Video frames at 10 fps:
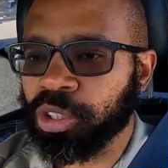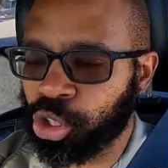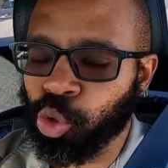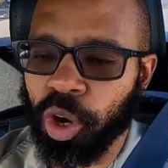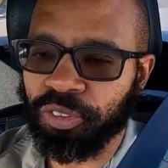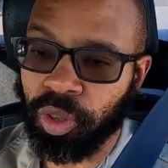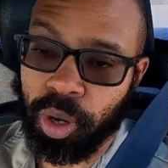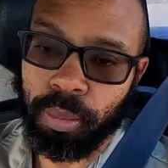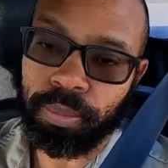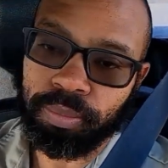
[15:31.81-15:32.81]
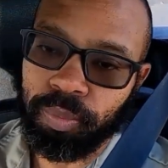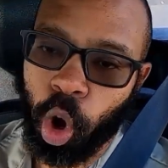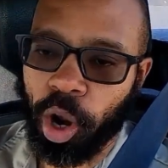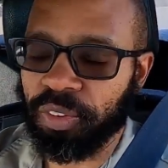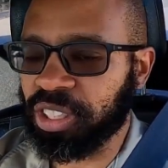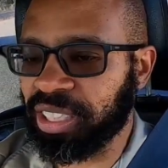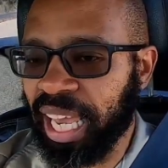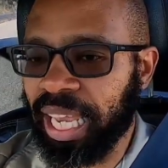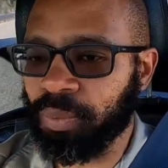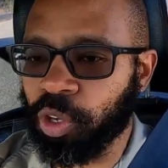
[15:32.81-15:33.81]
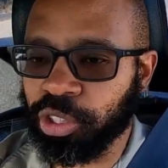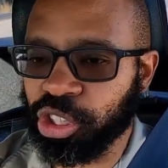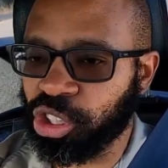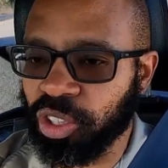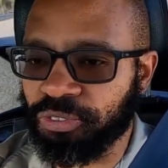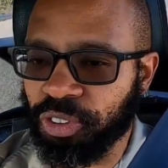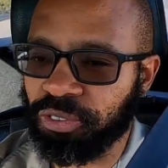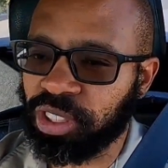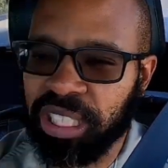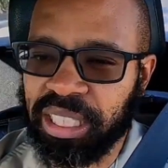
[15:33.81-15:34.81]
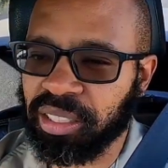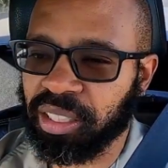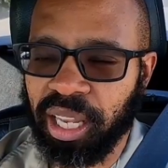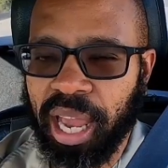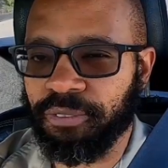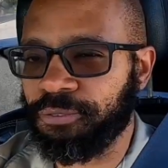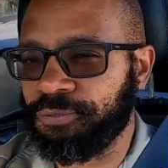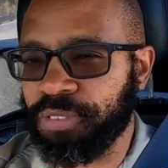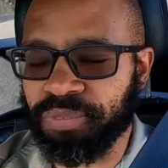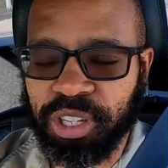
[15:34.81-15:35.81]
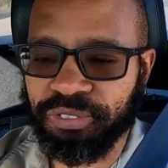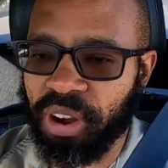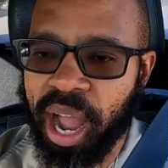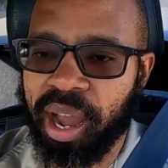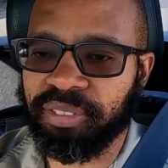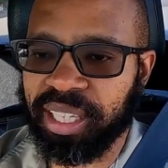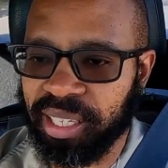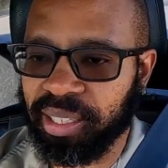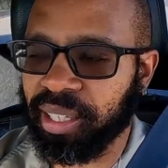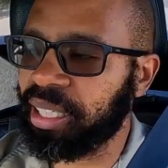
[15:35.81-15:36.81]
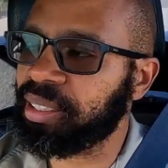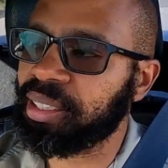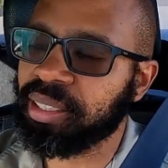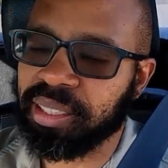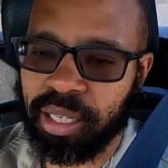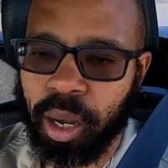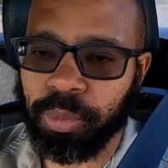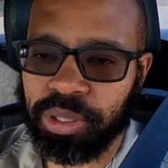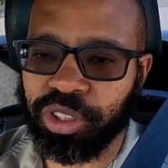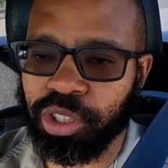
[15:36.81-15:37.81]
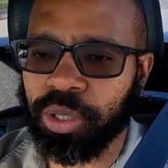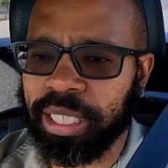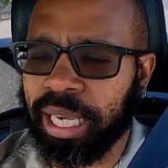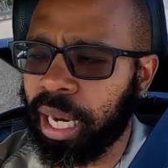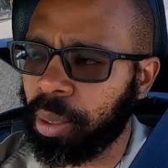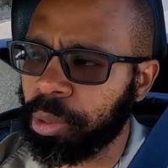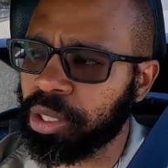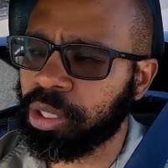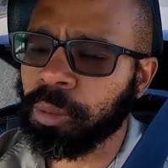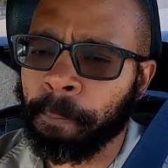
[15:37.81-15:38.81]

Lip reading: 2 of them are the same. They're just the 15 to like 55 kit lenses that come with the Sony cameras.